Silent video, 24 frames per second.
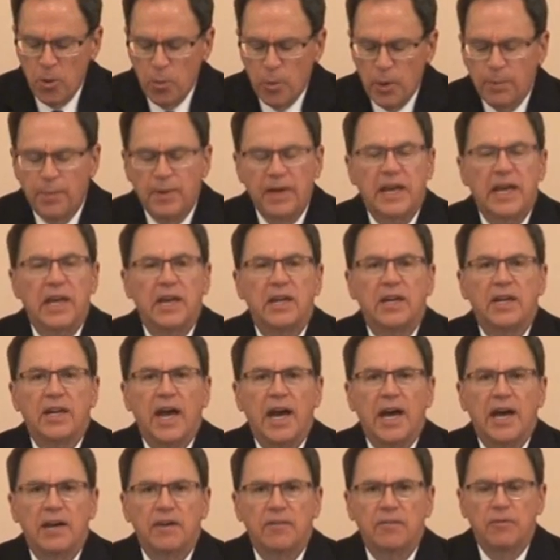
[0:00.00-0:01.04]
we begin
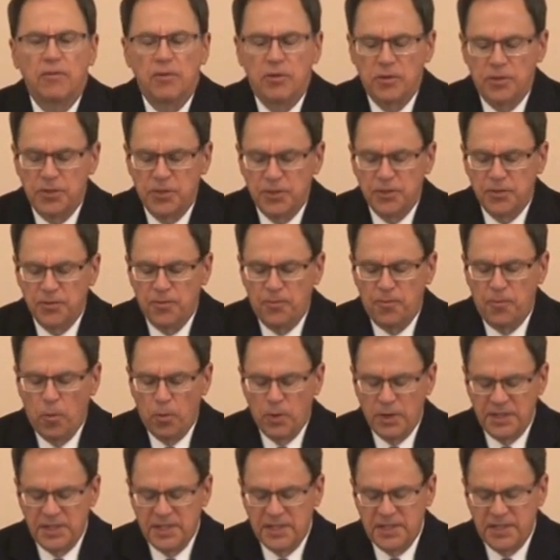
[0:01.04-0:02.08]
at verse
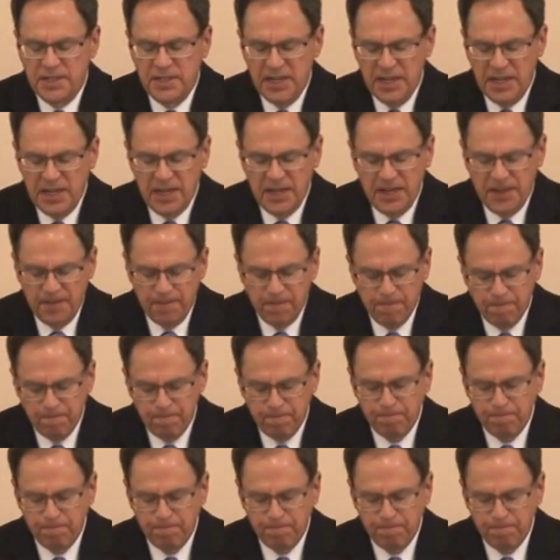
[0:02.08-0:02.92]
14.